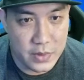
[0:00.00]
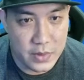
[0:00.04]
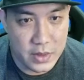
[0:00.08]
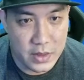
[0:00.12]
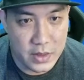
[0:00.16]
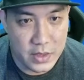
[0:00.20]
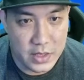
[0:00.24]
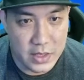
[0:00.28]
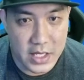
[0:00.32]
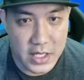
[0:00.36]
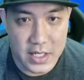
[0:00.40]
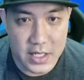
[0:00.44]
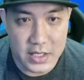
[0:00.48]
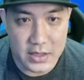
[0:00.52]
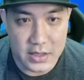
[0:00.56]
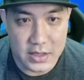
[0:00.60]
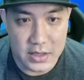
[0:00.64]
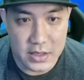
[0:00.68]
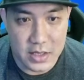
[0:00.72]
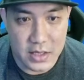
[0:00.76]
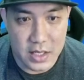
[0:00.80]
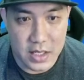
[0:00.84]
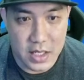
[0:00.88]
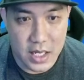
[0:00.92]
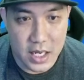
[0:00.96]
Yes,
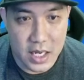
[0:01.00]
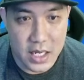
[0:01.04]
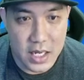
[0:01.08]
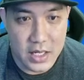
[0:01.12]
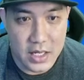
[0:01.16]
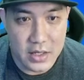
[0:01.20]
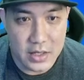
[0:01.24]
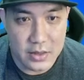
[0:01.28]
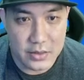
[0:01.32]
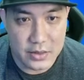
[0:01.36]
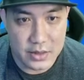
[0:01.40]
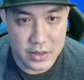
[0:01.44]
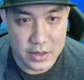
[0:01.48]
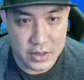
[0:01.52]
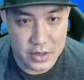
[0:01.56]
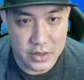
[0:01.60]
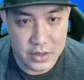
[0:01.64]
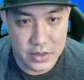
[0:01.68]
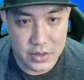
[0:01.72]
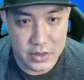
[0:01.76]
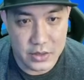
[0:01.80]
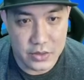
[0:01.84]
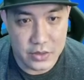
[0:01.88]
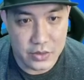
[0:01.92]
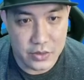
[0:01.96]
I
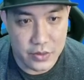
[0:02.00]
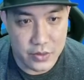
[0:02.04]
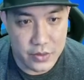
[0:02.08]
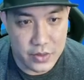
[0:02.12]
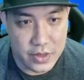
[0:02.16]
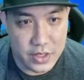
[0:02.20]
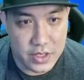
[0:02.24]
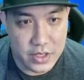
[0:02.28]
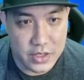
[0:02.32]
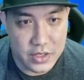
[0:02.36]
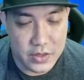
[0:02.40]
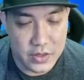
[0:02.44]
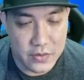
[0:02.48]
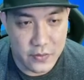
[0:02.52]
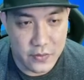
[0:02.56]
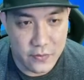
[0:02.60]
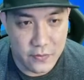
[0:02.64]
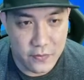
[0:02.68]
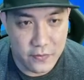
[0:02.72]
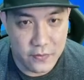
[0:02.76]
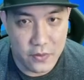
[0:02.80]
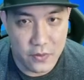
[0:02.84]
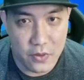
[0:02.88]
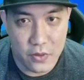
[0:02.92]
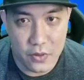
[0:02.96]
introduced to you these
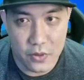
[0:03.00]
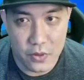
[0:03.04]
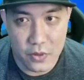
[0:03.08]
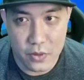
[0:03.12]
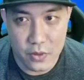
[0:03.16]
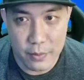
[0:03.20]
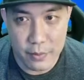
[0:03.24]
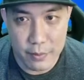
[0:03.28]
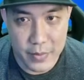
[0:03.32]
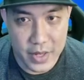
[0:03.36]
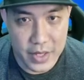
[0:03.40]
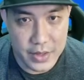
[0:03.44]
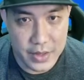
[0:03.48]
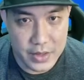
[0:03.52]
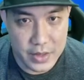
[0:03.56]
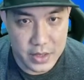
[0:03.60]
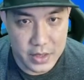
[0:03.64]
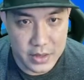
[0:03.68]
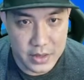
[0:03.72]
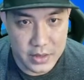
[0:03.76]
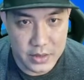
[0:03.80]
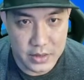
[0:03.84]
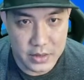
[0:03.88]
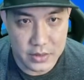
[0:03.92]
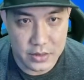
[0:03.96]
4
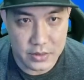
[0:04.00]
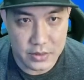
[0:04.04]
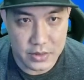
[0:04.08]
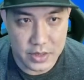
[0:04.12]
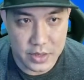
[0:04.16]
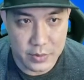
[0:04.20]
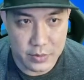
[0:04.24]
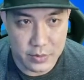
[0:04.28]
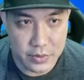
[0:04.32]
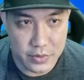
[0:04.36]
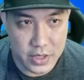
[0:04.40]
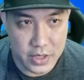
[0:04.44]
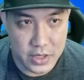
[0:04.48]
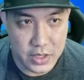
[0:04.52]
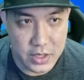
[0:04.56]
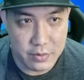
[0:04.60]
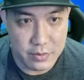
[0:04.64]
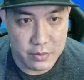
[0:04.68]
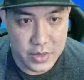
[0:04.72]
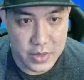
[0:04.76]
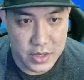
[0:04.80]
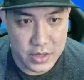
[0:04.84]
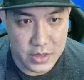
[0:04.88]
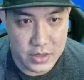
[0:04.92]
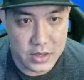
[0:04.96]
methods to separate a
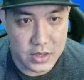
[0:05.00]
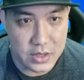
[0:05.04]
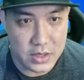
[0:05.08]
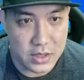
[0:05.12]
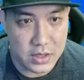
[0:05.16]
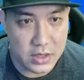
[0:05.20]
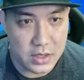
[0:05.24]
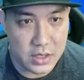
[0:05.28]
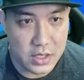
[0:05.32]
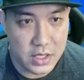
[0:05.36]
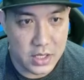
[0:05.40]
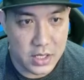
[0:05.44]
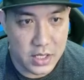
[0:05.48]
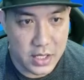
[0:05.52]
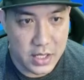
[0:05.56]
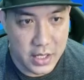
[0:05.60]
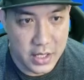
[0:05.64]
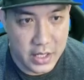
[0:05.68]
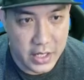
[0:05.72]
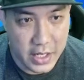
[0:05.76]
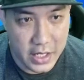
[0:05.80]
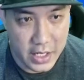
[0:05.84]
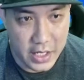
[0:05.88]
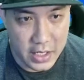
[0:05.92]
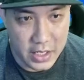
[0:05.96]
mixture:
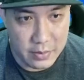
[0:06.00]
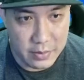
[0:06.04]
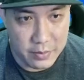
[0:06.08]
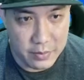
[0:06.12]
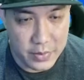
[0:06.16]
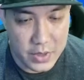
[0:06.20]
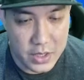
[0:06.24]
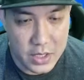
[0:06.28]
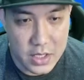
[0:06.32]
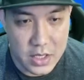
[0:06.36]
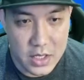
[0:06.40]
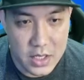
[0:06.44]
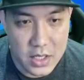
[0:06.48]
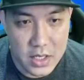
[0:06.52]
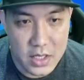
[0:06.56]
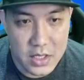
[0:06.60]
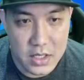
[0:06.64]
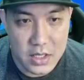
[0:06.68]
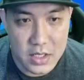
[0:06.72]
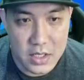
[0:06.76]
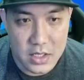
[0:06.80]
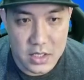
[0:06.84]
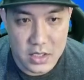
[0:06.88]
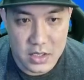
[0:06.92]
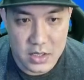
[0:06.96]
handpicking,
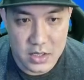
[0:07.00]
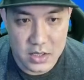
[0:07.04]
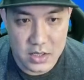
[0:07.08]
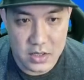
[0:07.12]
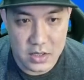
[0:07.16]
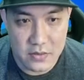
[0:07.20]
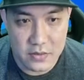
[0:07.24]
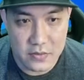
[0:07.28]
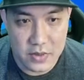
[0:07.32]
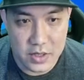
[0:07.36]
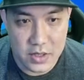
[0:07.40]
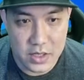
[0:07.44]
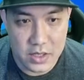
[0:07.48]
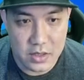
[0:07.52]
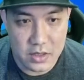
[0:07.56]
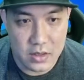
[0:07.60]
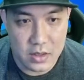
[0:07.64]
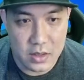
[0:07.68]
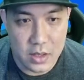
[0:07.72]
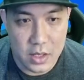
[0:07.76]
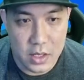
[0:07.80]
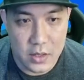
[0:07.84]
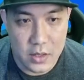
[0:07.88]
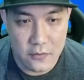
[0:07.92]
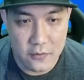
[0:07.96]
sieving,
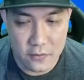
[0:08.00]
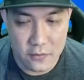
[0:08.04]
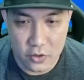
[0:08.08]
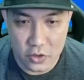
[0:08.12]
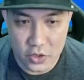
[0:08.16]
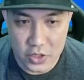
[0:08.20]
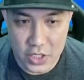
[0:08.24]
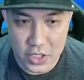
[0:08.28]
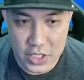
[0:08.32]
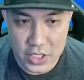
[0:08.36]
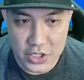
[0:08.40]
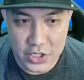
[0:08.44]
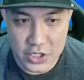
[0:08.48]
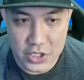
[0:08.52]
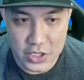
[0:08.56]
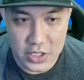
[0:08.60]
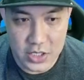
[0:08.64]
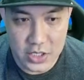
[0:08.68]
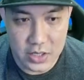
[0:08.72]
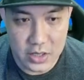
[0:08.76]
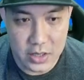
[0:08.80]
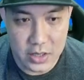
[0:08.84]
flotation,